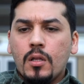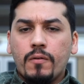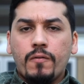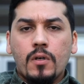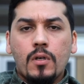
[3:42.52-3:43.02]
the
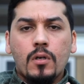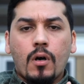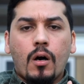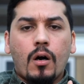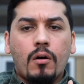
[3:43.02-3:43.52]
feeling
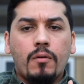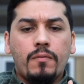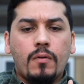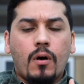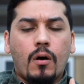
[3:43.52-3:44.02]
of
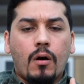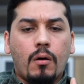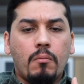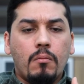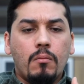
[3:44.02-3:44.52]

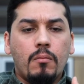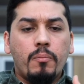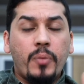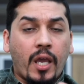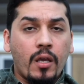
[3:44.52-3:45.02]

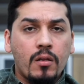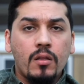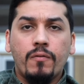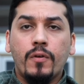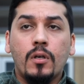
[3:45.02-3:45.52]
pain,
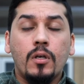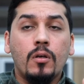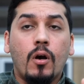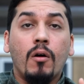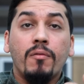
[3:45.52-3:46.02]
the feeling
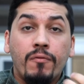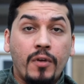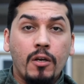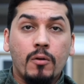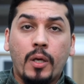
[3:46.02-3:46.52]
of
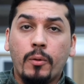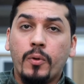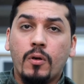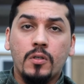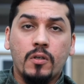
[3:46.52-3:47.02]
fear, maybe
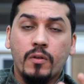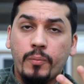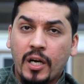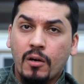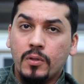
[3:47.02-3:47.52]
because of the
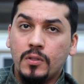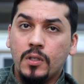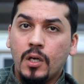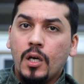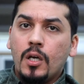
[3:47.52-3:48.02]
parents.
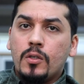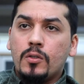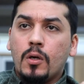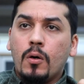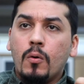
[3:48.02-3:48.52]

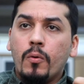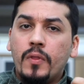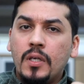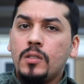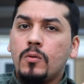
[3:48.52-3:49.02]
So
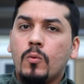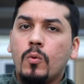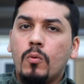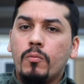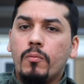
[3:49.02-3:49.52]

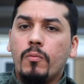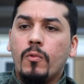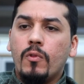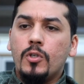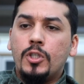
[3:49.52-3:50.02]

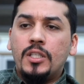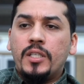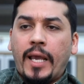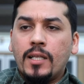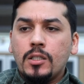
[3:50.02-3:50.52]
she
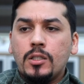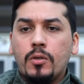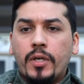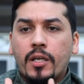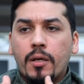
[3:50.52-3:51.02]
tends
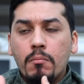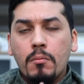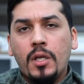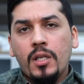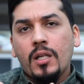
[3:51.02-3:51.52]
to get
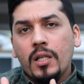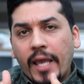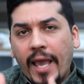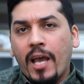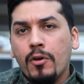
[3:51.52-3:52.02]
immediately
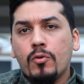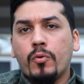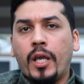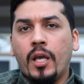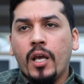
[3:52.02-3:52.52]

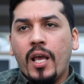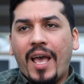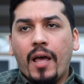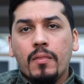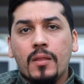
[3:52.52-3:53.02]
angry,
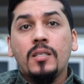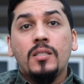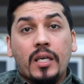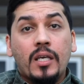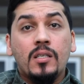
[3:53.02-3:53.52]
and
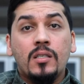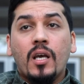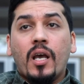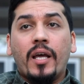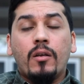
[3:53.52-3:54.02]
this is
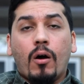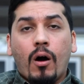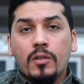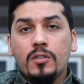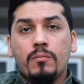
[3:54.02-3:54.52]
an
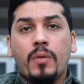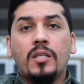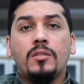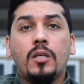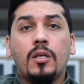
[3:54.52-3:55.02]

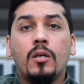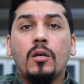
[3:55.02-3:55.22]
automatic